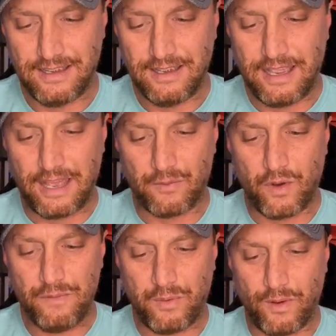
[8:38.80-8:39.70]
At
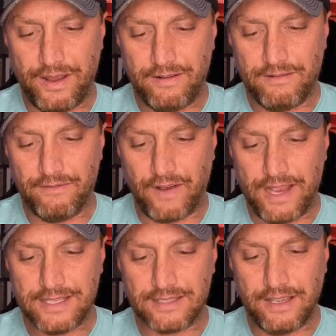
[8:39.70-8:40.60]
one point,
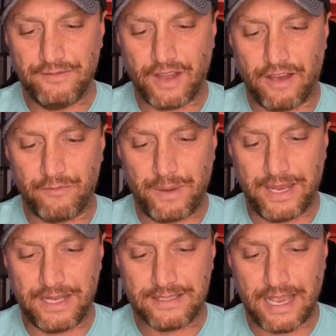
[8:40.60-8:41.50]
Vines lived off
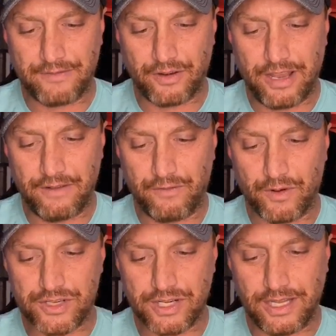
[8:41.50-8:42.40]
peanuts after he
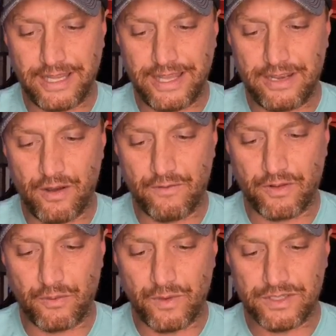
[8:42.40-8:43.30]
unfortunately leaned over
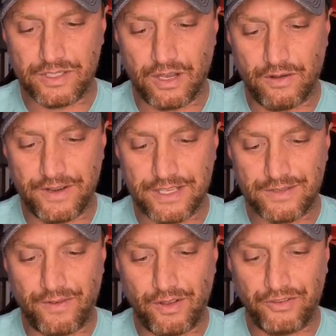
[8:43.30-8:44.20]
the wood stove and his
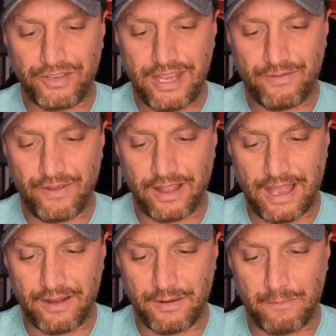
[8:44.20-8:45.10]
false teeth fell
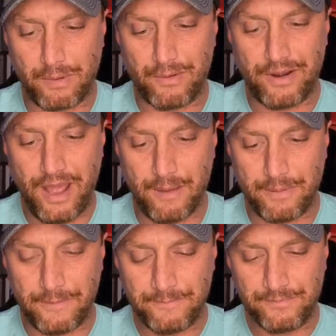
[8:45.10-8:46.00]
out and burned up.
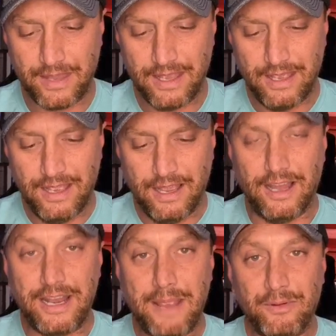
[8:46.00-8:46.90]

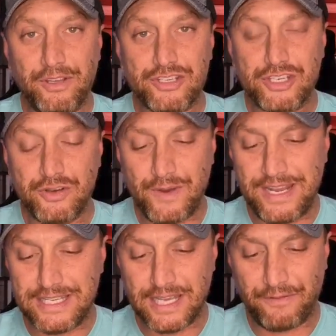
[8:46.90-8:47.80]
Unable to chew
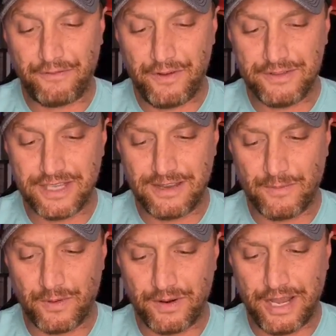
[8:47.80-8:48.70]
any tough foods
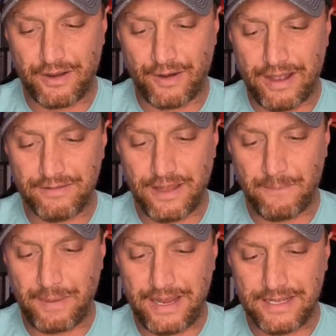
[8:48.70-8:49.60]
anymore, he ground
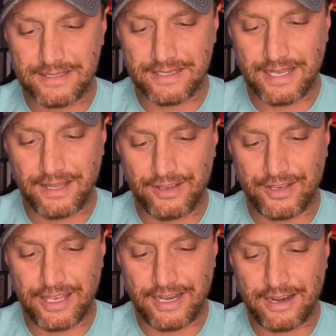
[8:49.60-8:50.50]
up peanuts until he
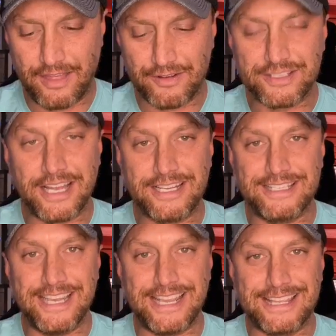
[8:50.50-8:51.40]
could get another set of
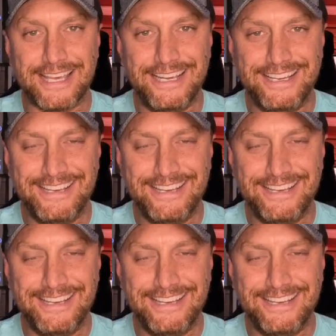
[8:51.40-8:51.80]
teeth.